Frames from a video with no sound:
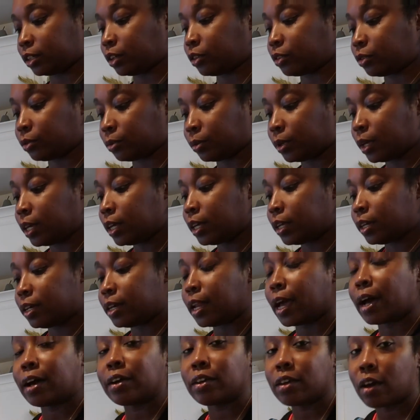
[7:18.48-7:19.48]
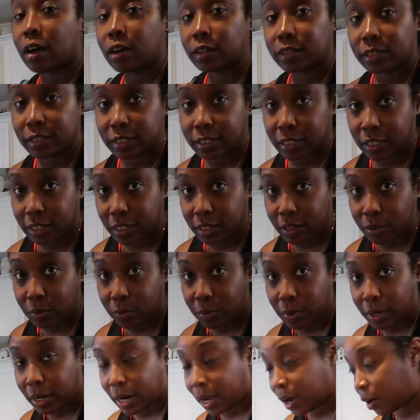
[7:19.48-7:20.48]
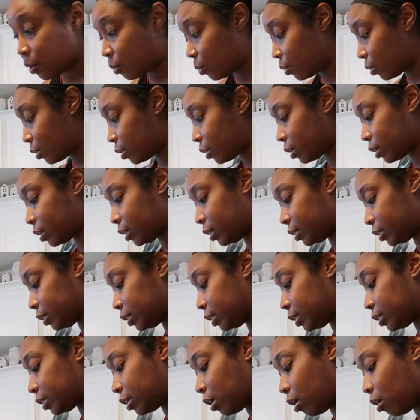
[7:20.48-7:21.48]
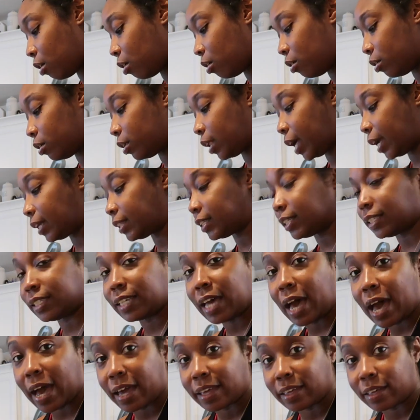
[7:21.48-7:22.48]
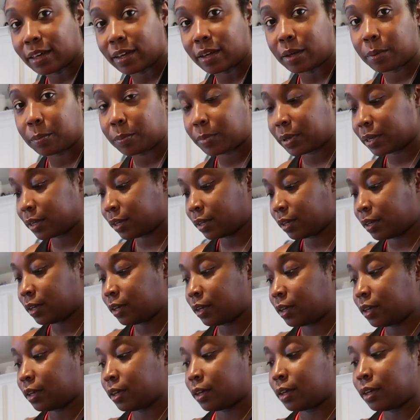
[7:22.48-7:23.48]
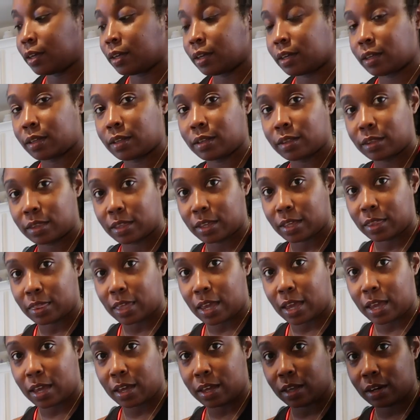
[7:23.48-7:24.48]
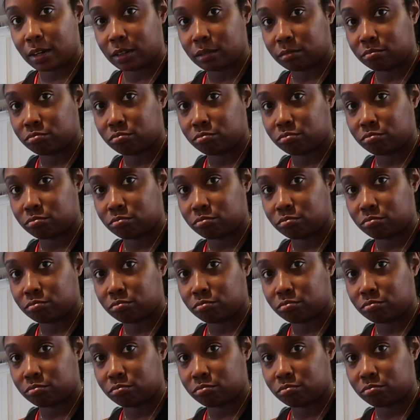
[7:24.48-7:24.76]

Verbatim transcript: So now y'all seeing what I ordered because this all like the tie up. Look at that.